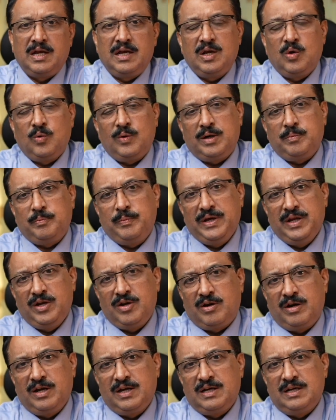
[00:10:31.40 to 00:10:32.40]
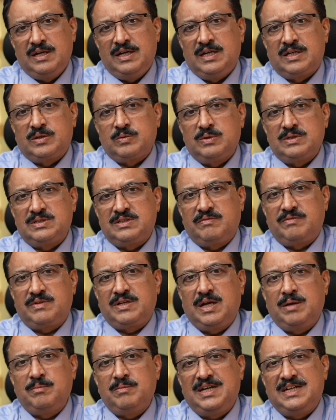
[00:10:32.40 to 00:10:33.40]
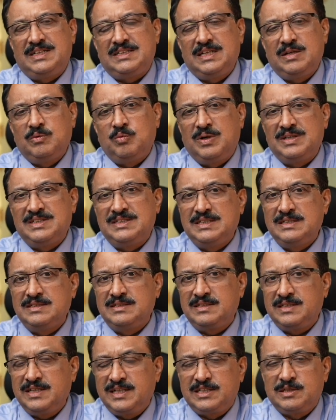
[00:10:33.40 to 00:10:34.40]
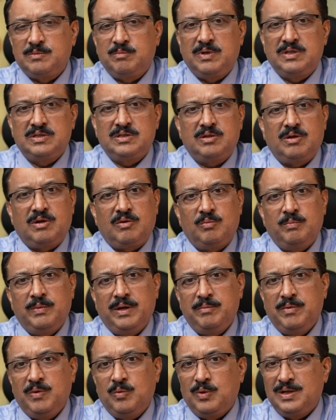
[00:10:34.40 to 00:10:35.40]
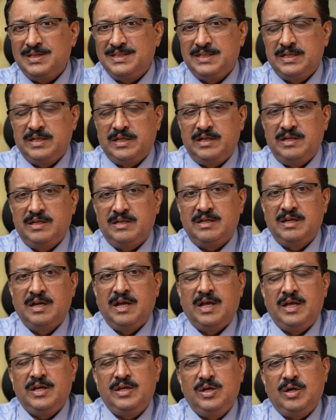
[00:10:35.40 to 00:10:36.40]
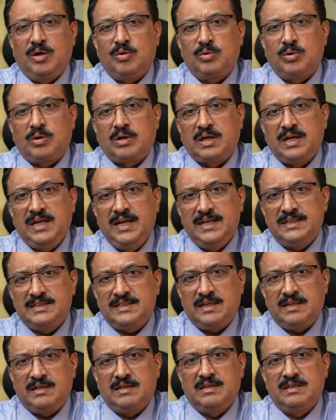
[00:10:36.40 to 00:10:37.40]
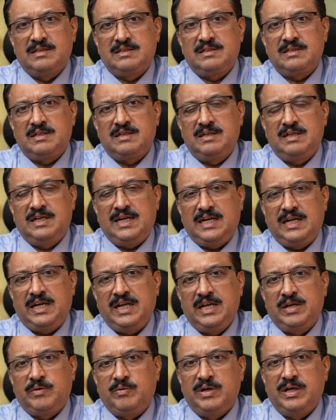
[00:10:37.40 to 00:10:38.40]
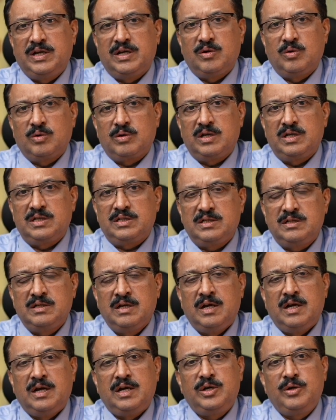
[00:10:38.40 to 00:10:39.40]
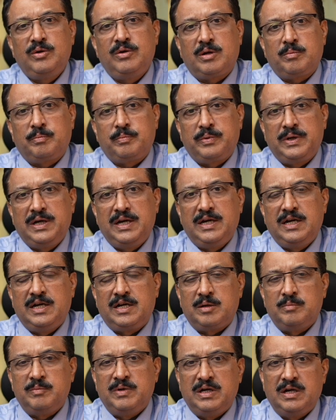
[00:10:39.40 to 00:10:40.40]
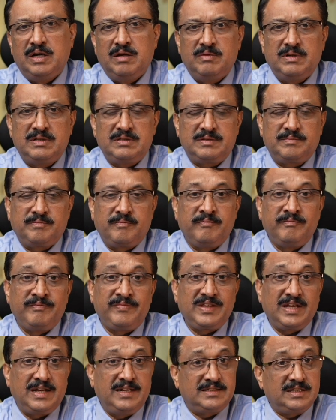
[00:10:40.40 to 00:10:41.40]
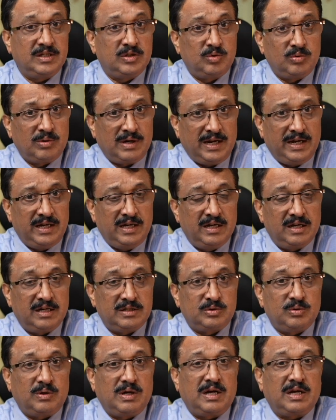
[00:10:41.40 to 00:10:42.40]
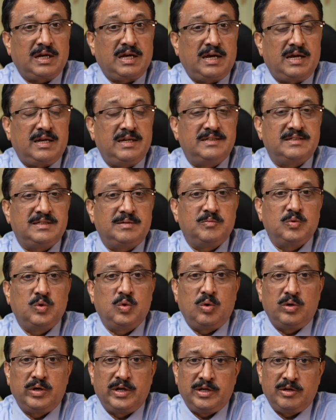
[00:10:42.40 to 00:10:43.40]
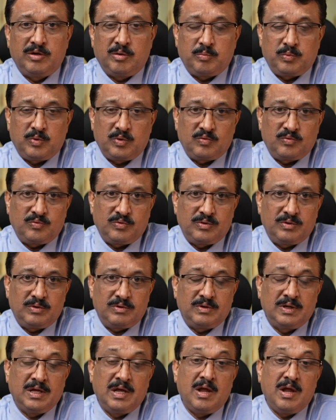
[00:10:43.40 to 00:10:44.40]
Now at periodical intervals of time, let's say once in six months or maybe once in a year, you have to reset this debt equity allocation to your predetermined levels. It's a good idea to carry some gold in your portfolio.